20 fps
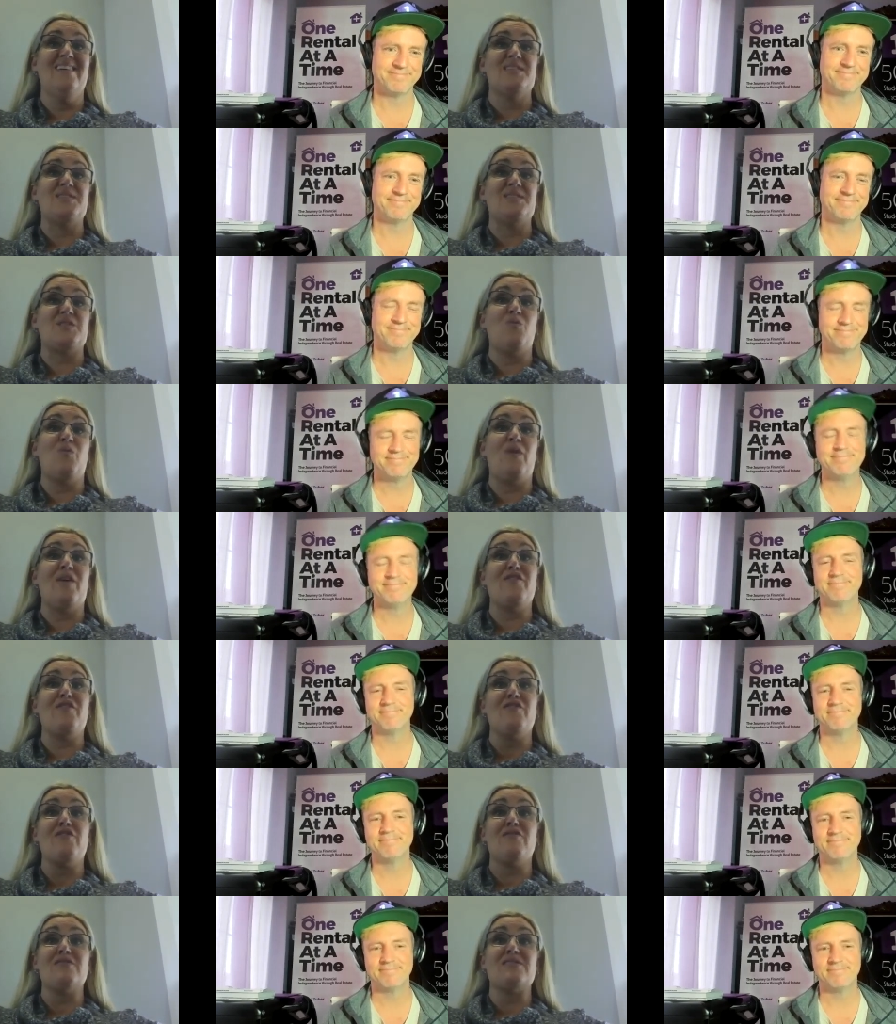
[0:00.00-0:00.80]
Speaker 1: Mm. So,
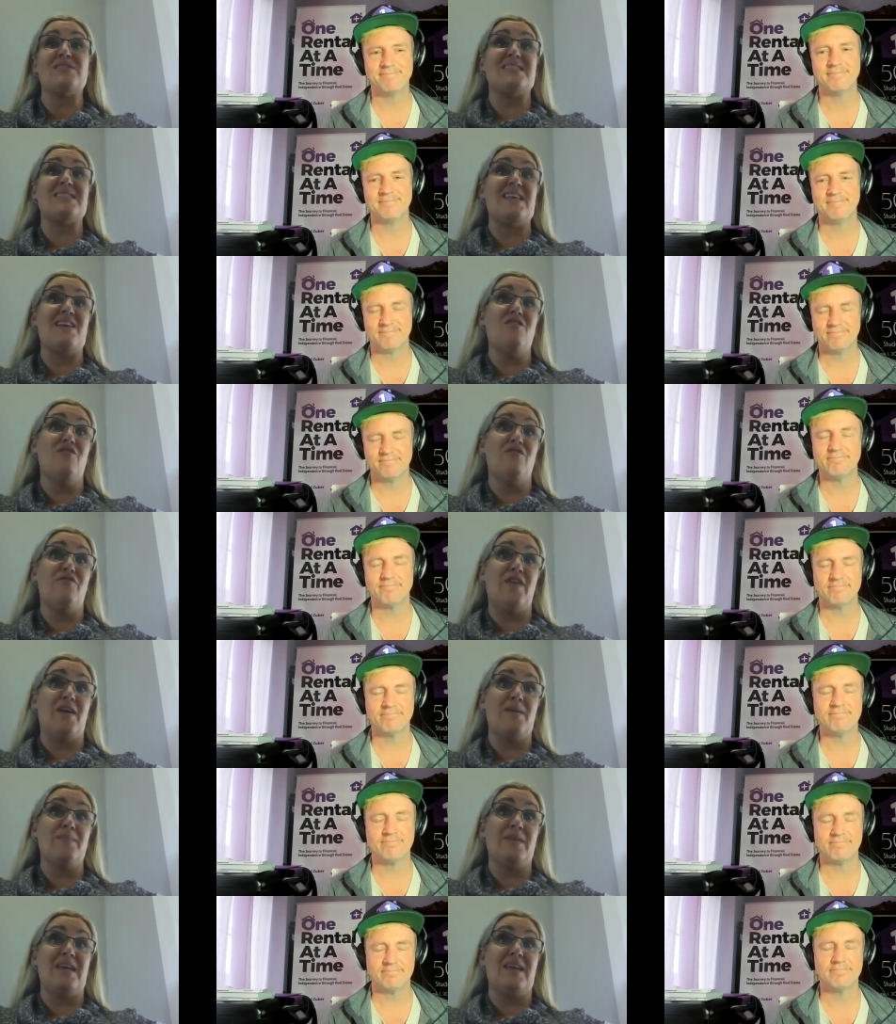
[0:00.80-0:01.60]
whether you're a single
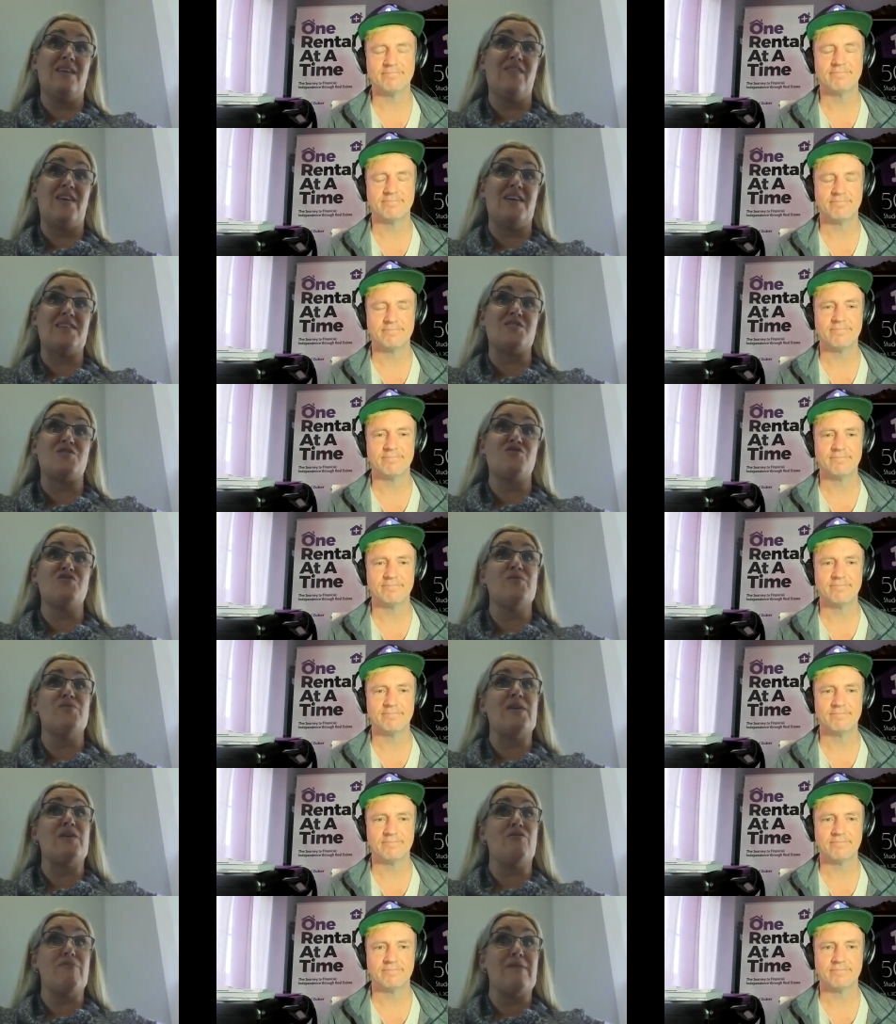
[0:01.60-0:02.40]
family investor
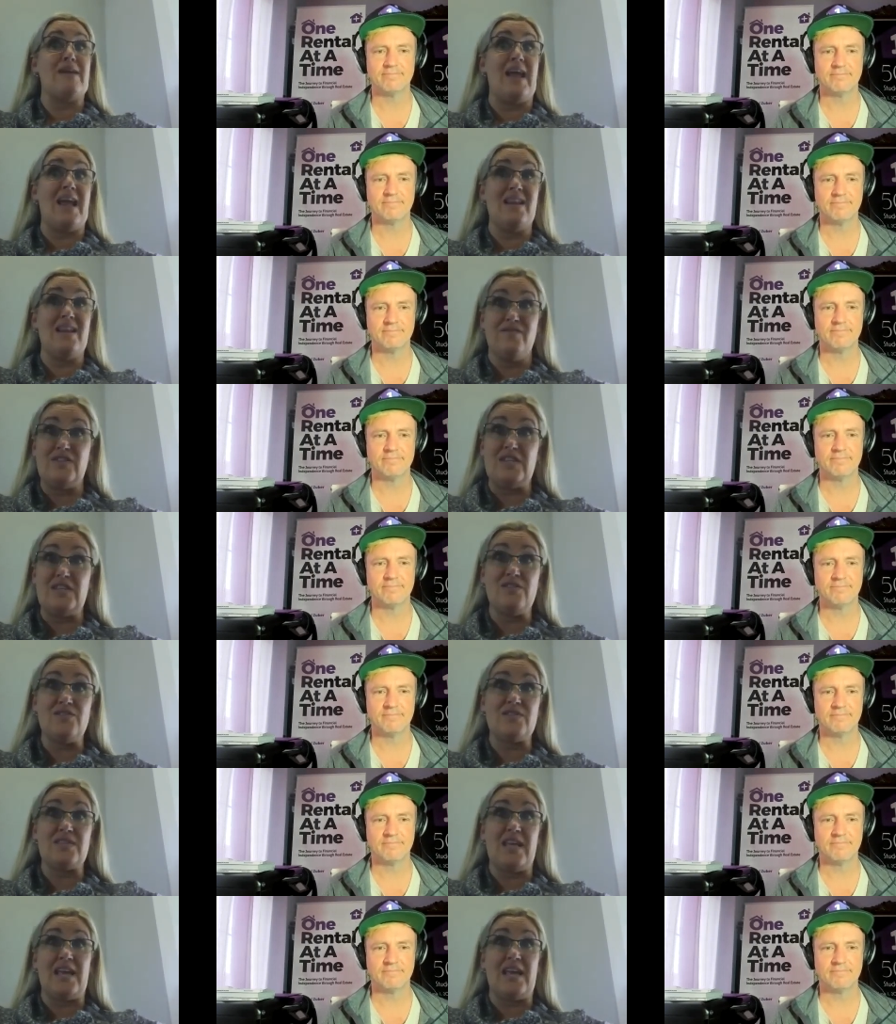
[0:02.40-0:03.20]
doing creative
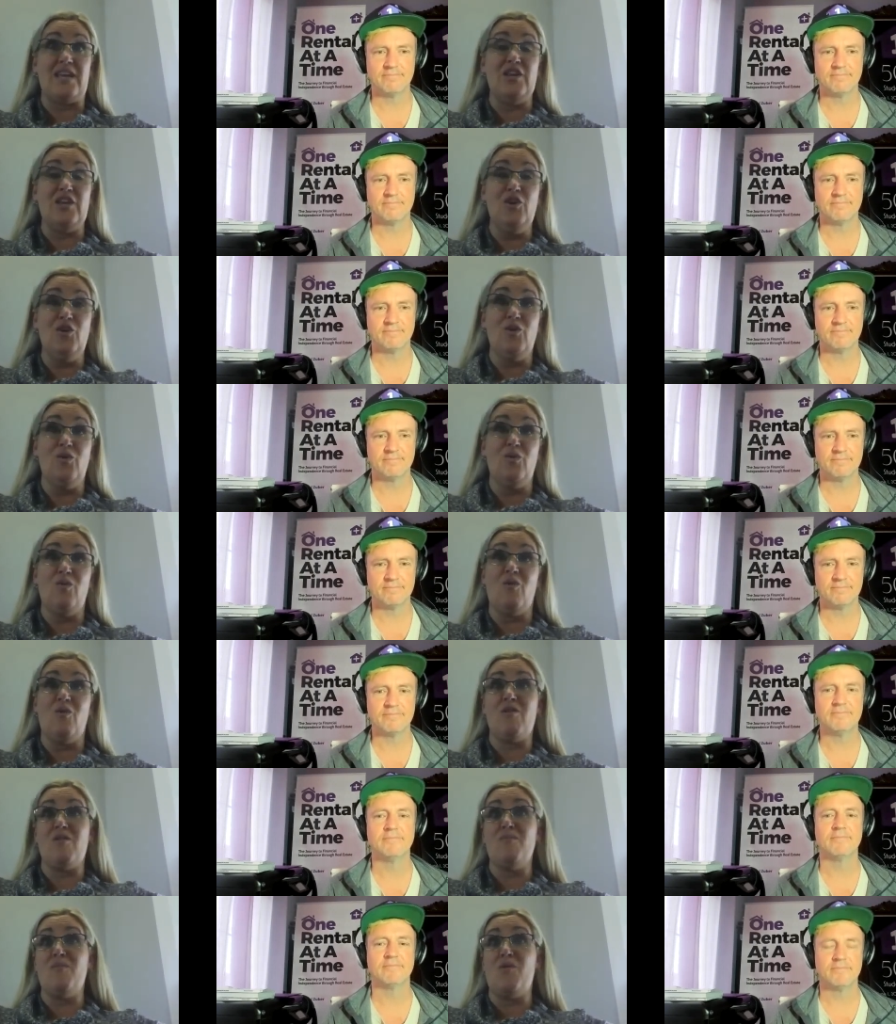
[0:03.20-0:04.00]
deals like you
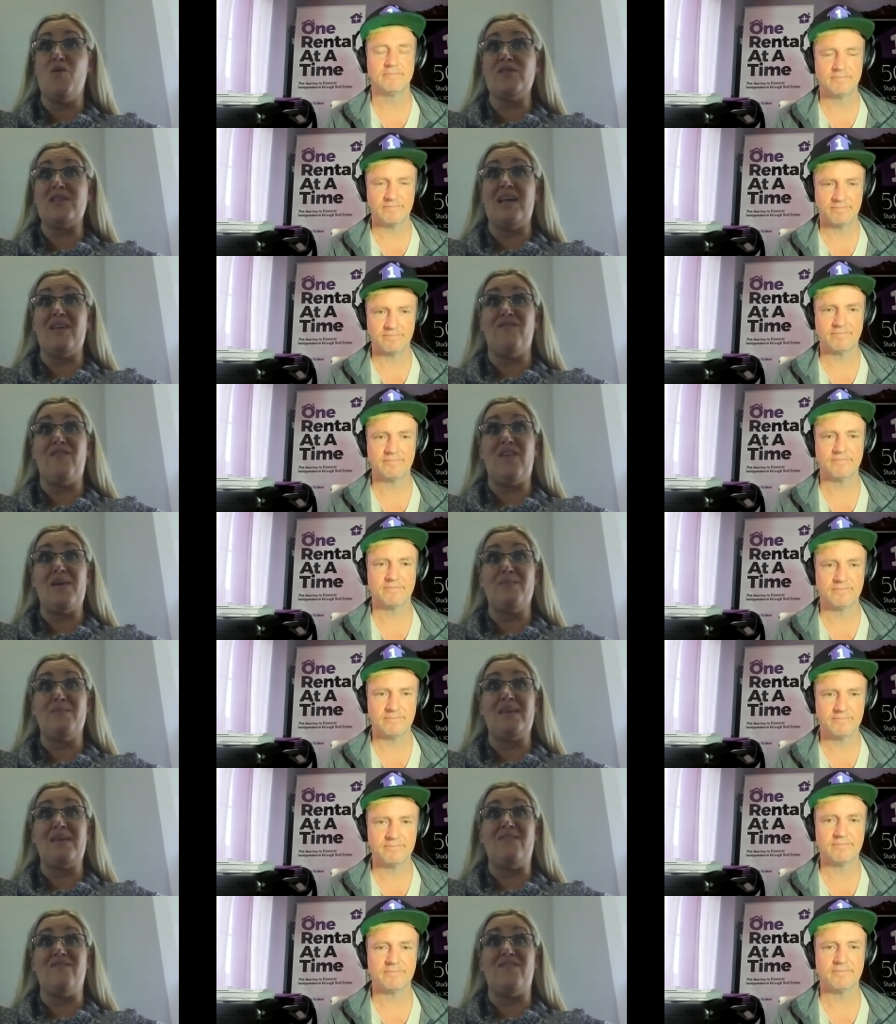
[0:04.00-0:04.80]
or a
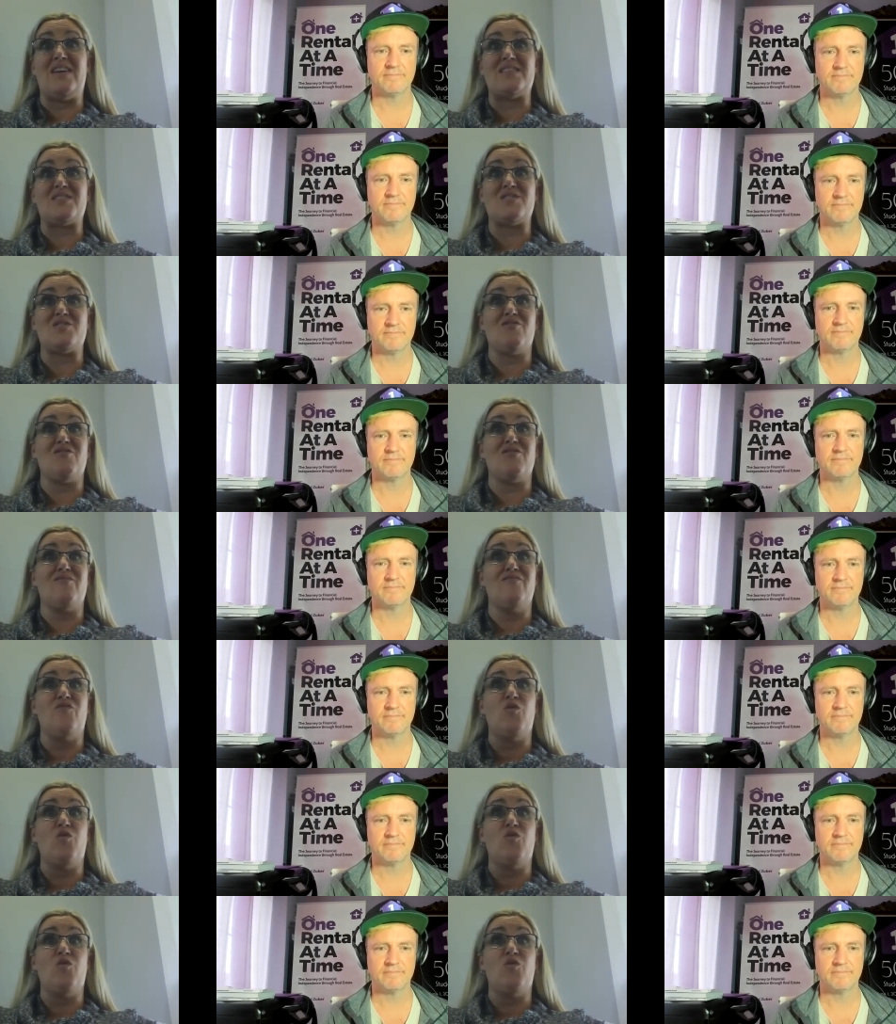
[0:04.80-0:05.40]
multifamily investor